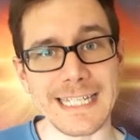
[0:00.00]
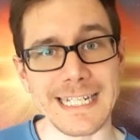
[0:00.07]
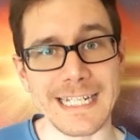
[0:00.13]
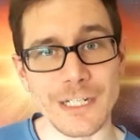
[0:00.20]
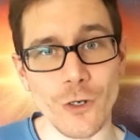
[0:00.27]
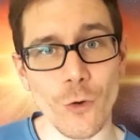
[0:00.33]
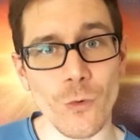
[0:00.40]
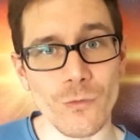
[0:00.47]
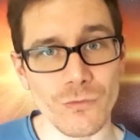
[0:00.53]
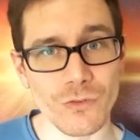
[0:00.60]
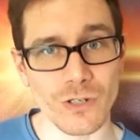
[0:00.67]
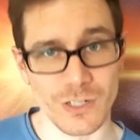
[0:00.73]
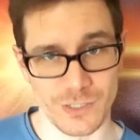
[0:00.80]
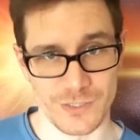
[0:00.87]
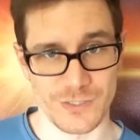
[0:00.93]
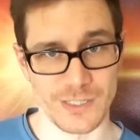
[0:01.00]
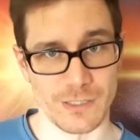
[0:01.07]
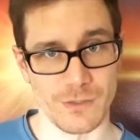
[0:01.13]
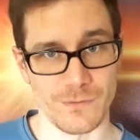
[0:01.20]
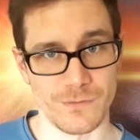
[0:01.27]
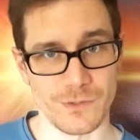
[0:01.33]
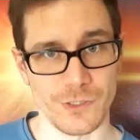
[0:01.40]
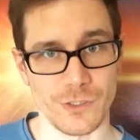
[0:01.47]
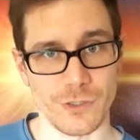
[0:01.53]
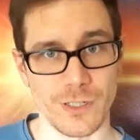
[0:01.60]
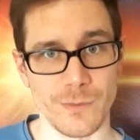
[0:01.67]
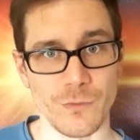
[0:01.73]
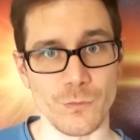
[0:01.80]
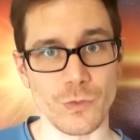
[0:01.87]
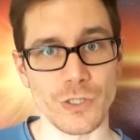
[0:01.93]
getting over ourselves. You know what
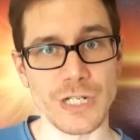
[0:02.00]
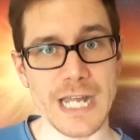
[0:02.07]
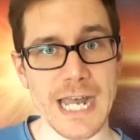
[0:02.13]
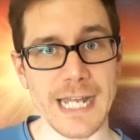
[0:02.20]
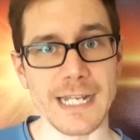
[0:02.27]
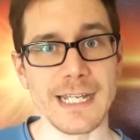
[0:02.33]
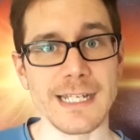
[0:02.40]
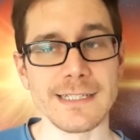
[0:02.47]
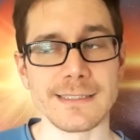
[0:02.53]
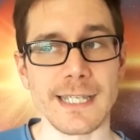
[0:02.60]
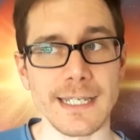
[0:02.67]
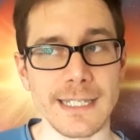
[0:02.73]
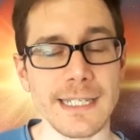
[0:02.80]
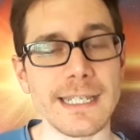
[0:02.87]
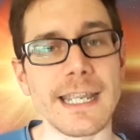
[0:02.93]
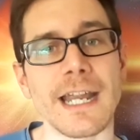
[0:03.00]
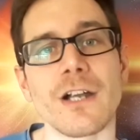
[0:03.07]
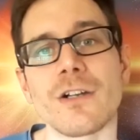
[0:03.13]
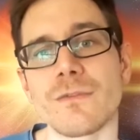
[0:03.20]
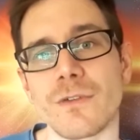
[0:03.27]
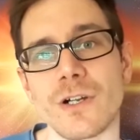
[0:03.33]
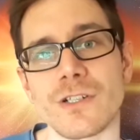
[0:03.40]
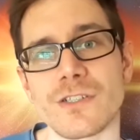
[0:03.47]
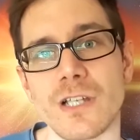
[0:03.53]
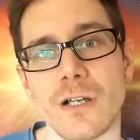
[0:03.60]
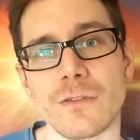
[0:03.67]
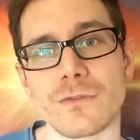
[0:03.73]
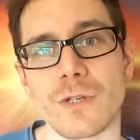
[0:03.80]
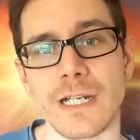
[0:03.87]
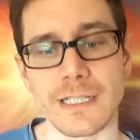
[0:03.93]
I mean? We're not taking care of
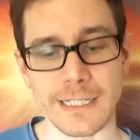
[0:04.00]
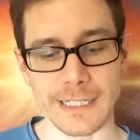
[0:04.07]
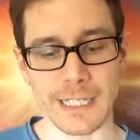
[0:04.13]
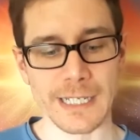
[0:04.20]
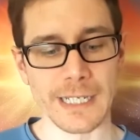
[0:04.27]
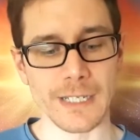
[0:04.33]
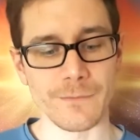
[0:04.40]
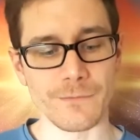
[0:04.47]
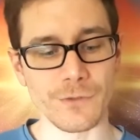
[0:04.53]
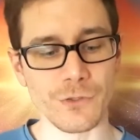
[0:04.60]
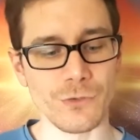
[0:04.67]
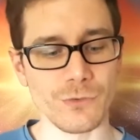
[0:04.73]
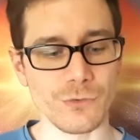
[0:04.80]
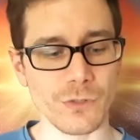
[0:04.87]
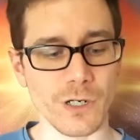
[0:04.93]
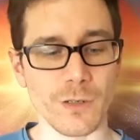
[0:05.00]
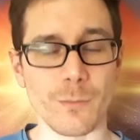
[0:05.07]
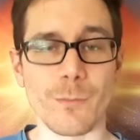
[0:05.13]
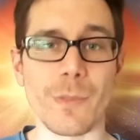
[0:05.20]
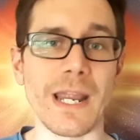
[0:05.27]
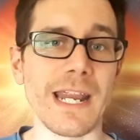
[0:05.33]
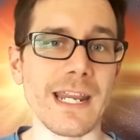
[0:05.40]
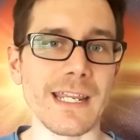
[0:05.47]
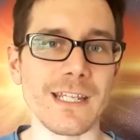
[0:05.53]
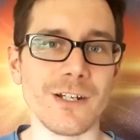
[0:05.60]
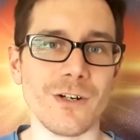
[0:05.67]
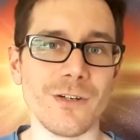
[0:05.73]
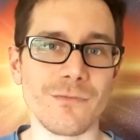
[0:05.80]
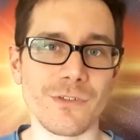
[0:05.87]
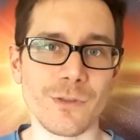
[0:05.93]
ourselves, right? Like, if you are
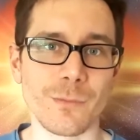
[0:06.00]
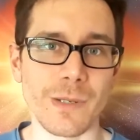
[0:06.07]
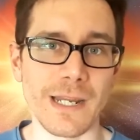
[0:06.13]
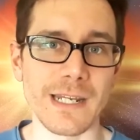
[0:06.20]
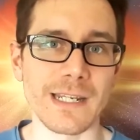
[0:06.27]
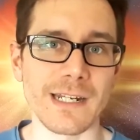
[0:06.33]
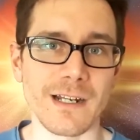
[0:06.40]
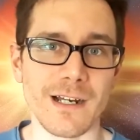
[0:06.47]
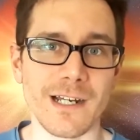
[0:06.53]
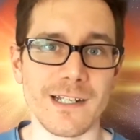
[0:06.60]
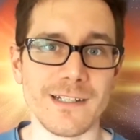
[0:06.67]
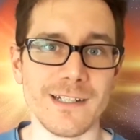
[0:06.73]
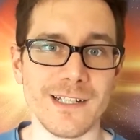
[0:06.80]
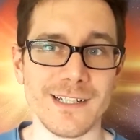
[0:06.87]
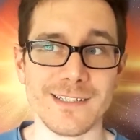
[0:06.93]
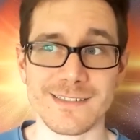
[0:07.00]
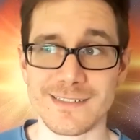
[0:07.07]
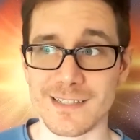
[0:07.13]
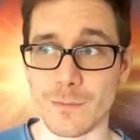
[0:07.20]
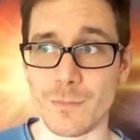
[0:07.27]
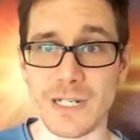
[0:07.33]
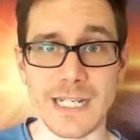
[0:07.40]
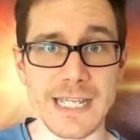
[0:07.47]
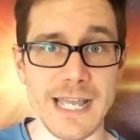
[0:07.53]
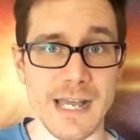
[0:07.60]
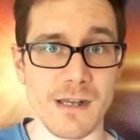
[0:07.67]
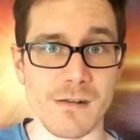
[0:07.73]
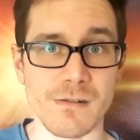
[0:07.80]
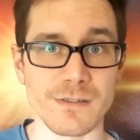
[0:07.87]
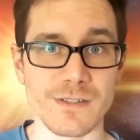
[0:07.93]
if you're banking on somebody
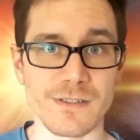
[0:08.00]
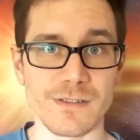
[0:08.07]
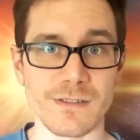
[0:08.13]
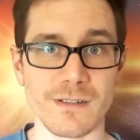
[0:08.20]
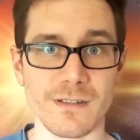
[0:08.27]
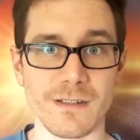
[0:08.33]
else